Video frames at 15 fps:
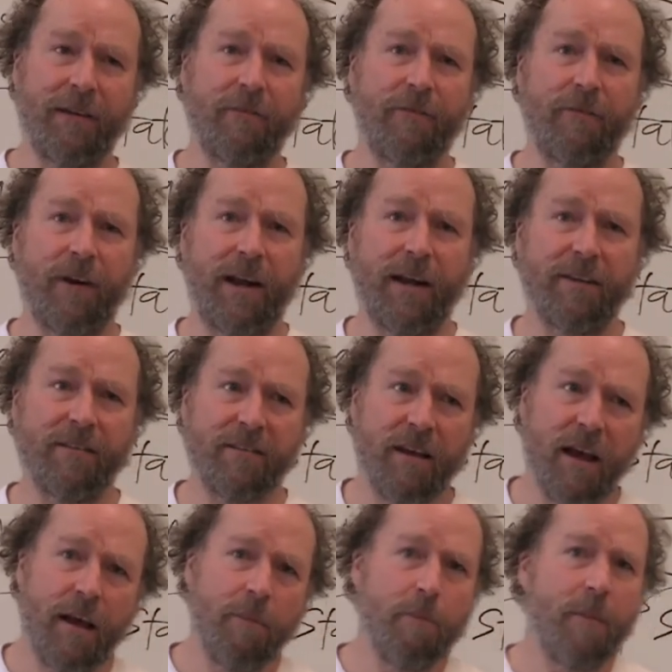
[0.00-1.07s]
in France
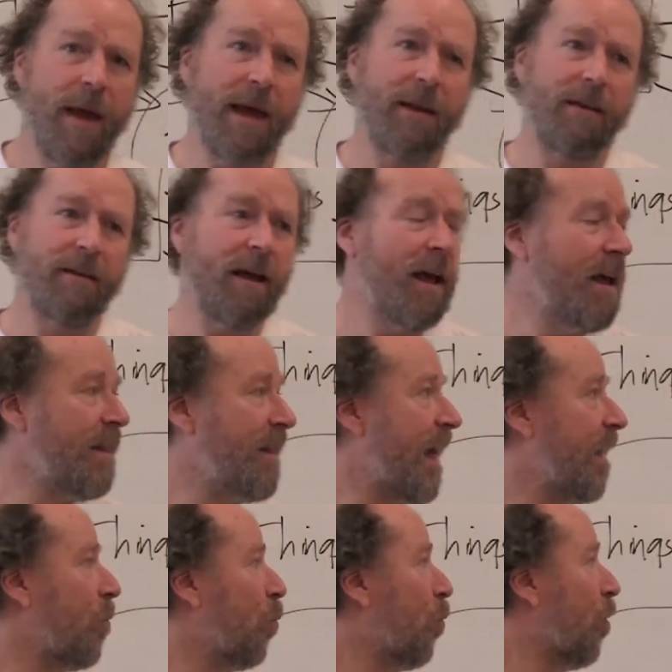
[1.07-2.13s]
meant
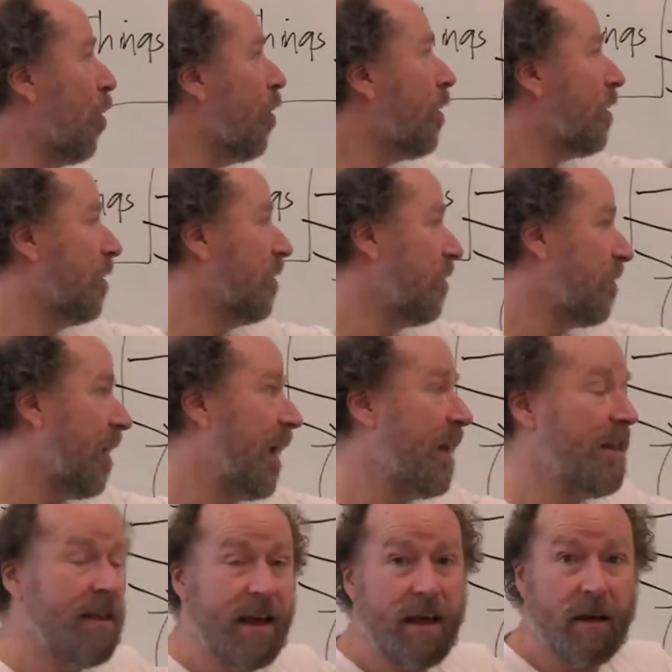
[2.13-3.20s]
that workers
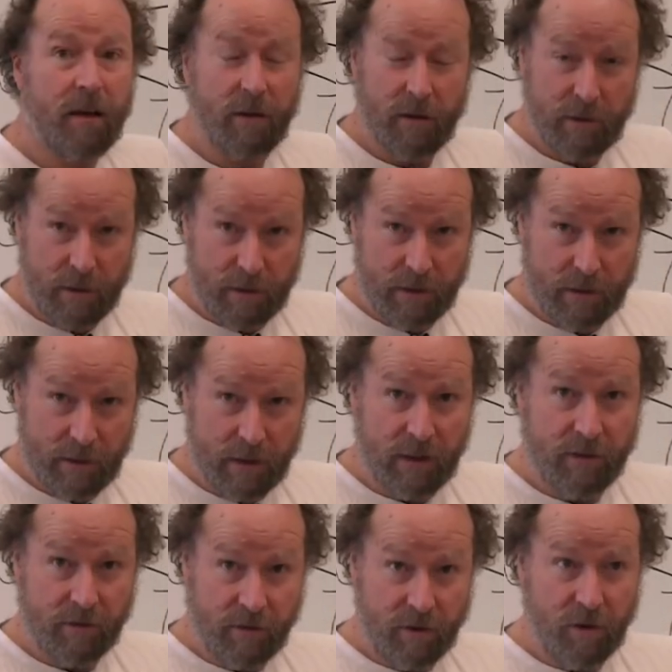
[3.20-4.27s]
and their
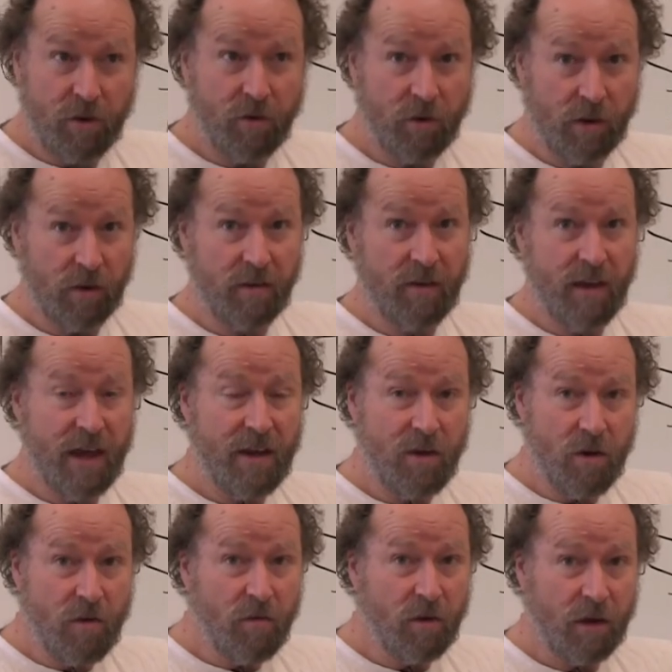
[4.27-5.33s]
institutions, their
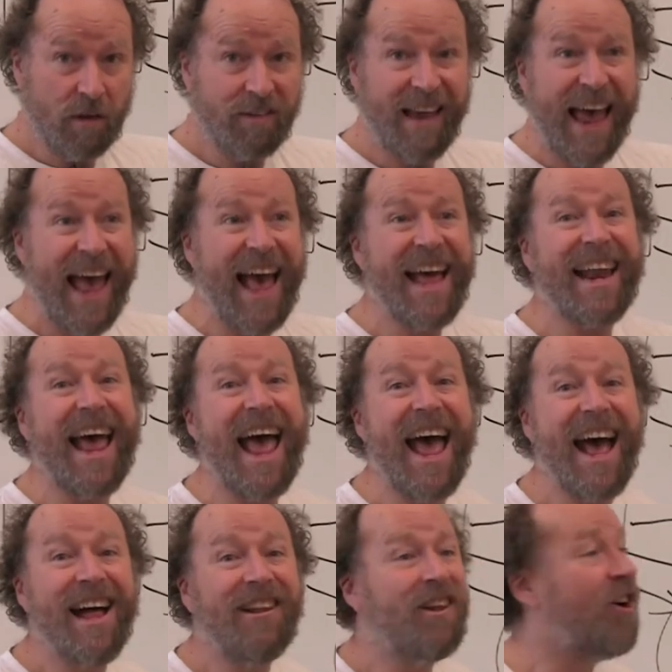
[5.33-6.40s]
unions, had
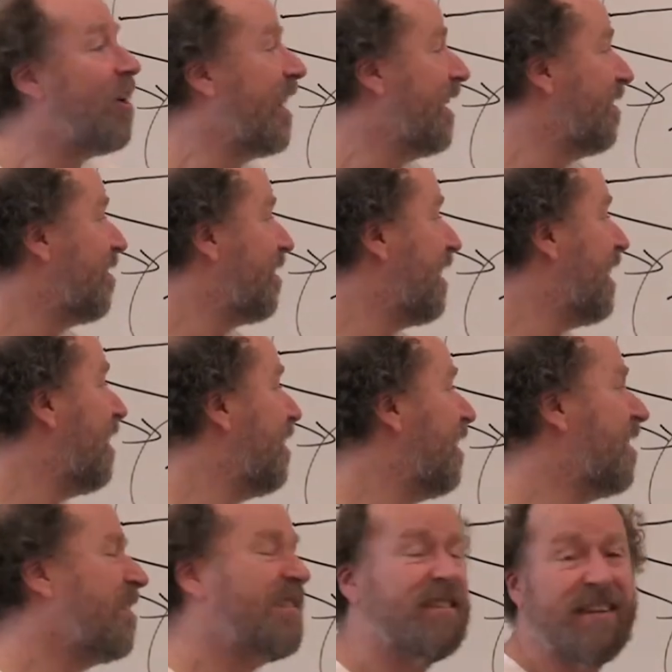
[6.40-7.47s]
allies in
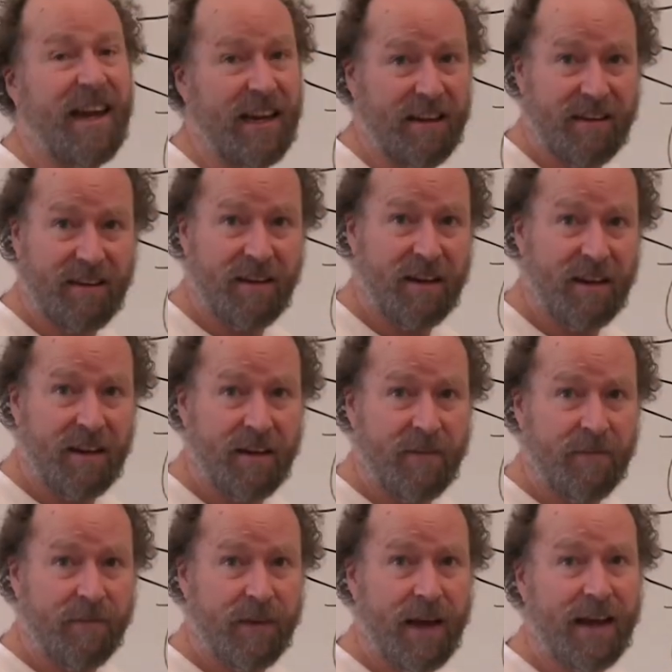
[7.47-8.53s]
the state
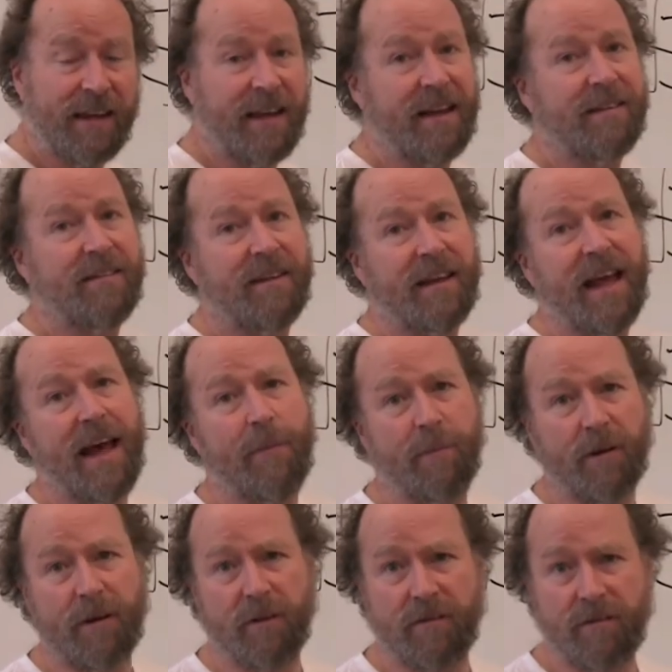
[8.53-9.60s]
against the
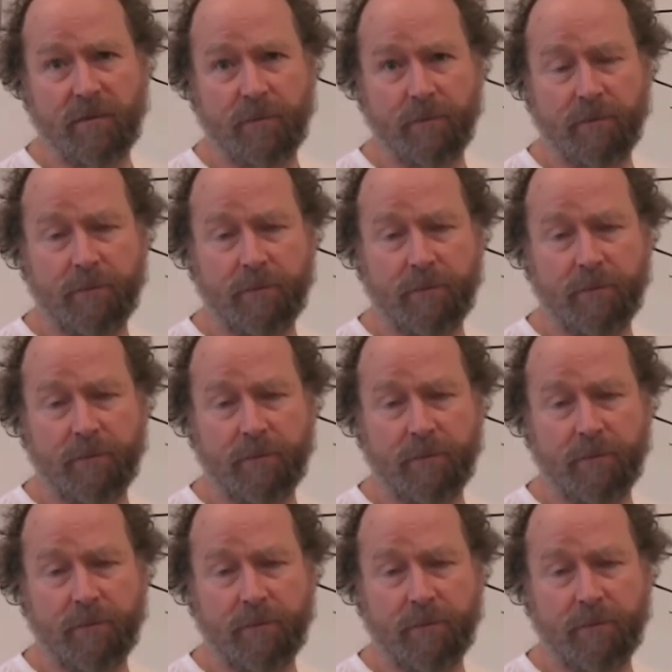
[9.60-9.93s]
capitalists.